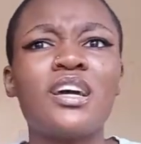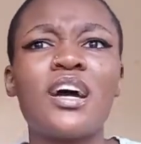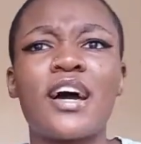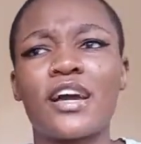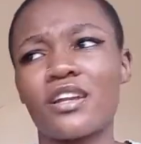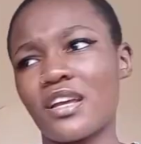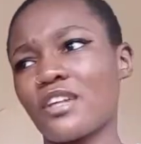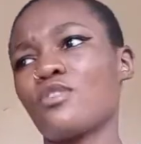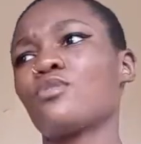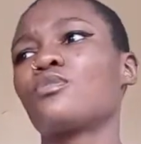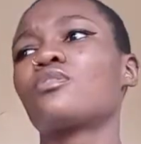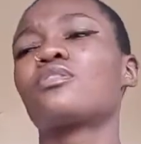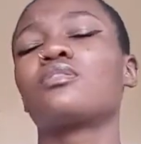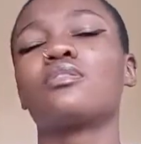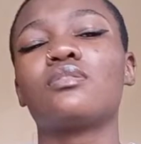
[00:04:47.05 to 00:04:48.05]
I don't
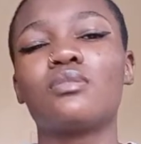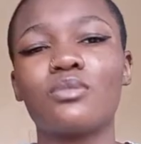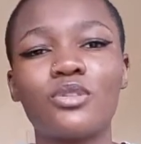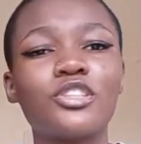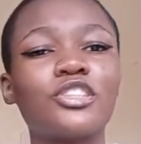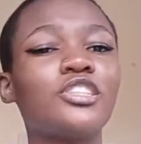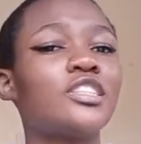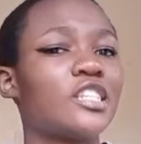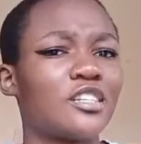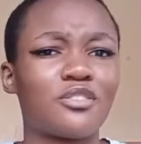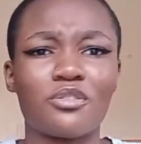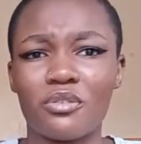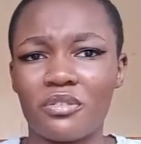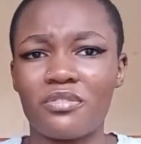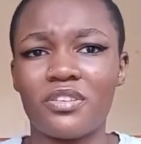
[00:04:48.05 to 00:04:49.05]
wash it as
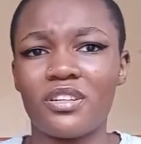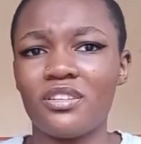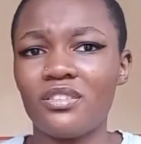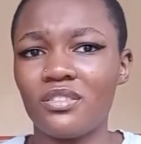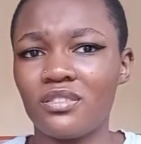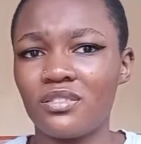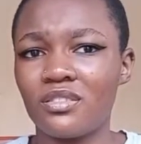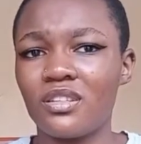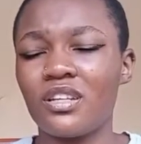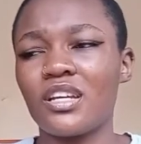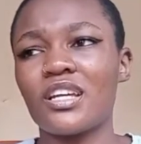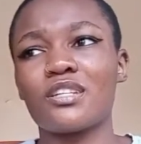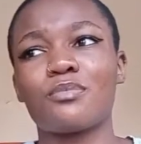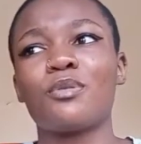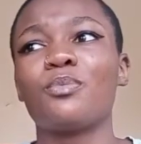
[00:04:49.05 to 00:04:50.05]
often
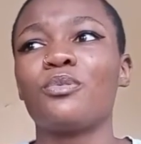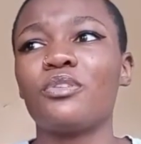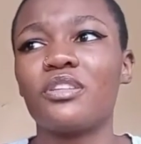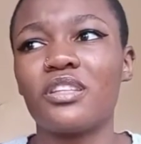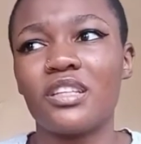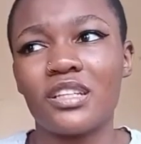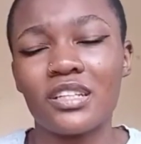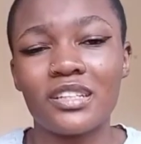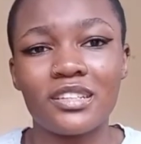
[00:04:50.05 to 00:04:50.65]
as people think.